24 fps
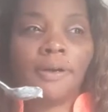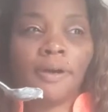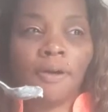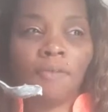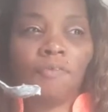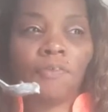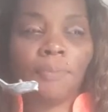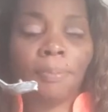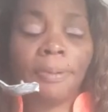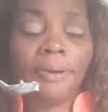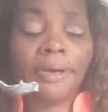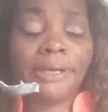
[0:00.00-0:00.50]

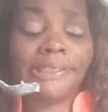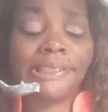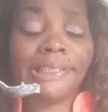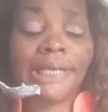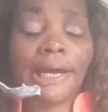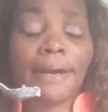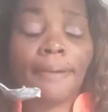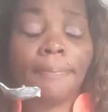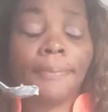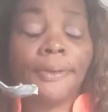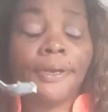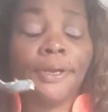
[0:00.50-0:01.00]
over a period of
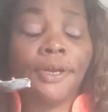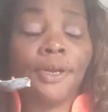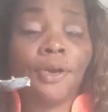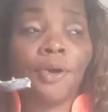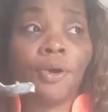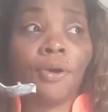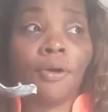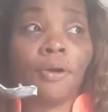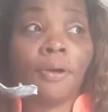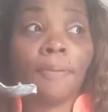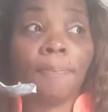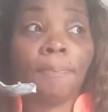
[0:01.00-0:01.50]
time,
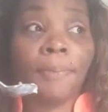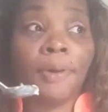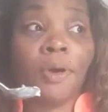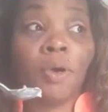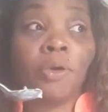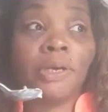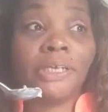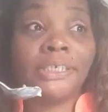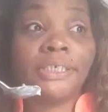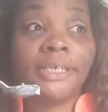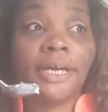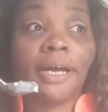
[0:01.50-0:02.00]
your
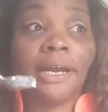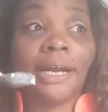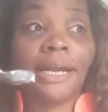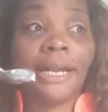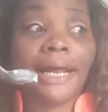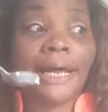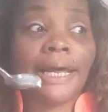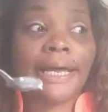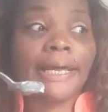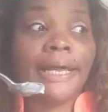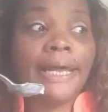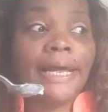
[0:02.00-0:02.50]
milk is gonna
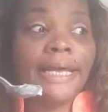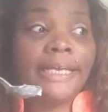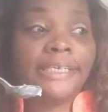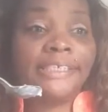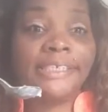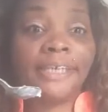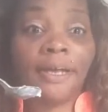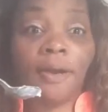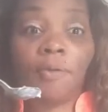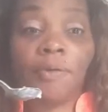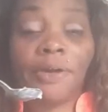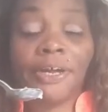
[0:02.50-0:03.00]
like
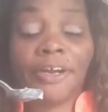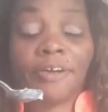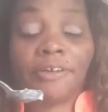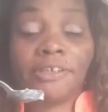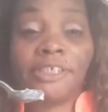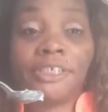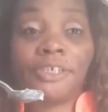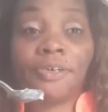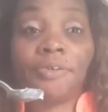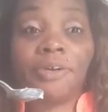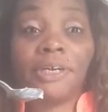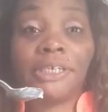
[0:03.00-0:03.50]
settle in your
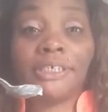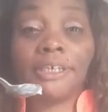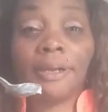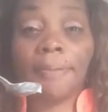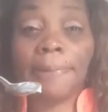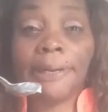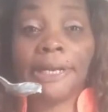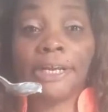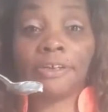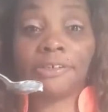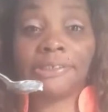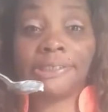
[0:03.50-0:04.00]
cereal. It's gonna
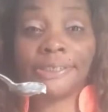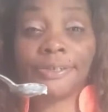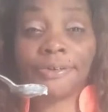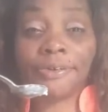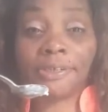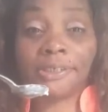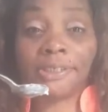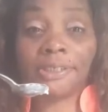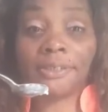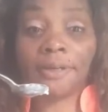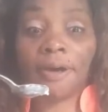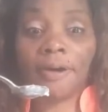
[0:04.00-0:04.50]
make your
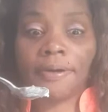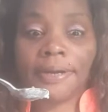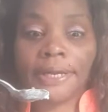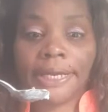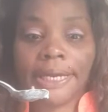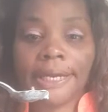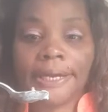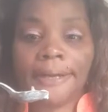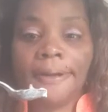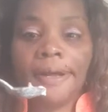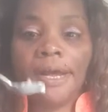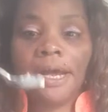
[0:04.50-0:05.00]
cereal
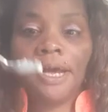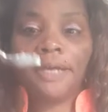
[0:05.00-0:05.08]
soggy.